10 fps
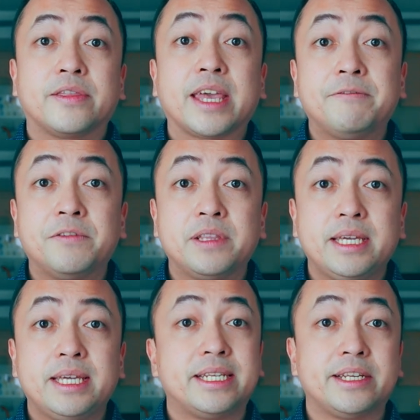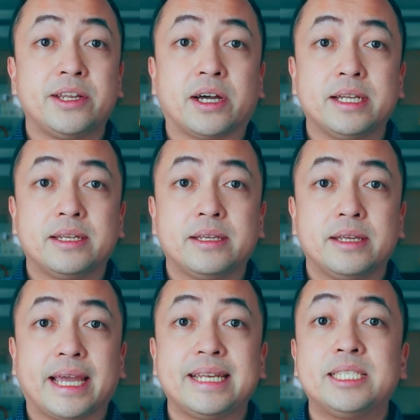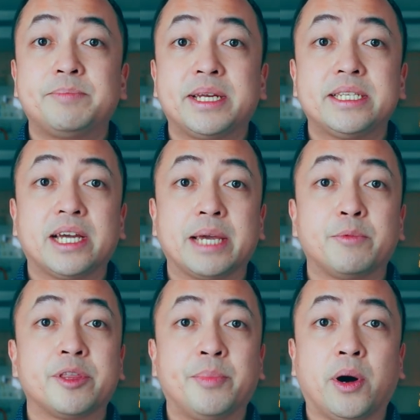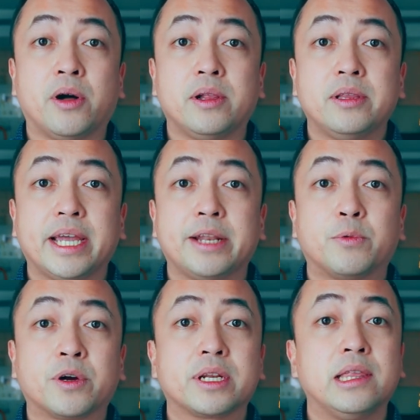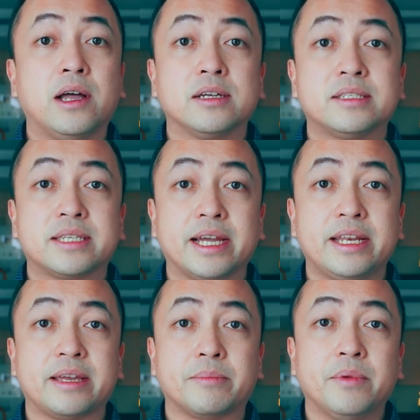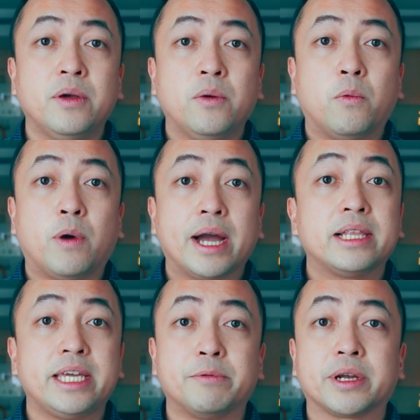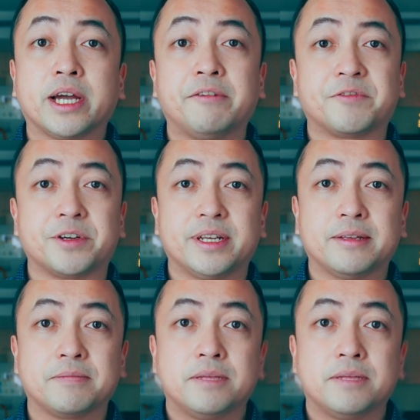Thankfully, he did not, and he spent time with Paul and worked alongside him while he recovered.